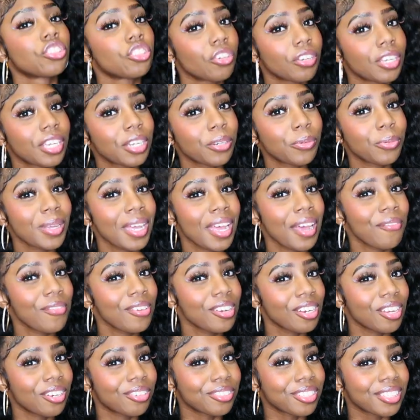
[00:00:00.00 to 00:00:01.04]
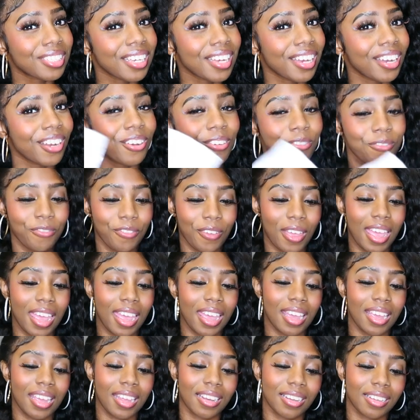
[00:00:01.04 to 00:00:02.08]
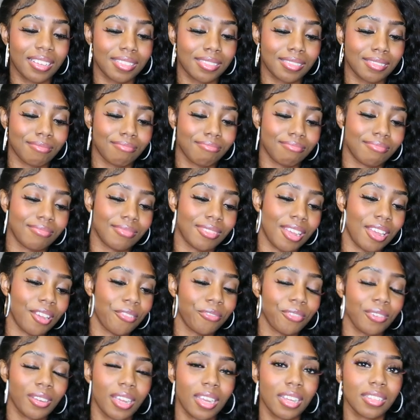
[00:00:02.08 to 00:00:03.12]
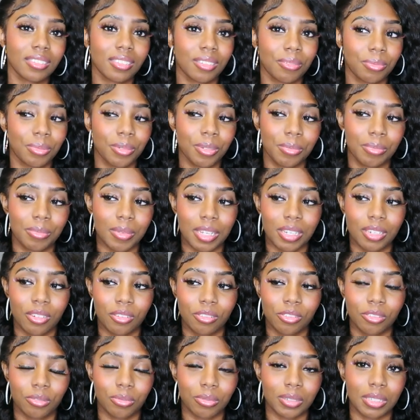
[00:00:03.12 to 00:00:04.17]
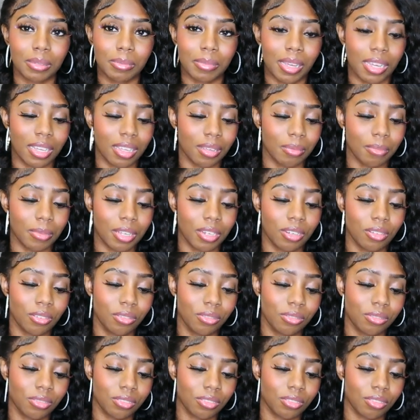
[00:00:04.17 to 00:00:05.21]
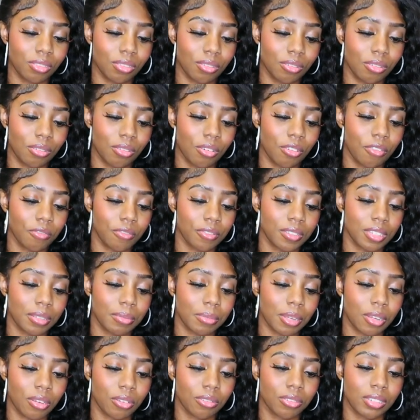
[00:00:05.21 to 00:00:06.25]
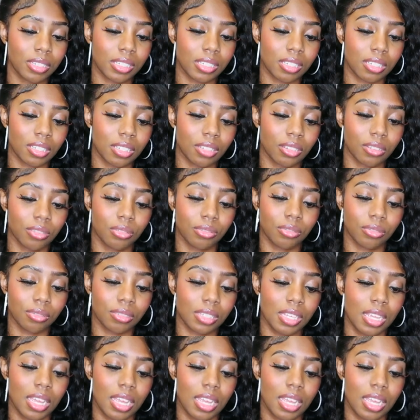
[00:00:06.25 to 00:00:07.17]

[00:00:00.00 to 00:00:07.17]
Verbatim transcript: So here we have a nose cuff, and I forgot to put my nose ring back in my nose, so hopefully my hole doesn't close.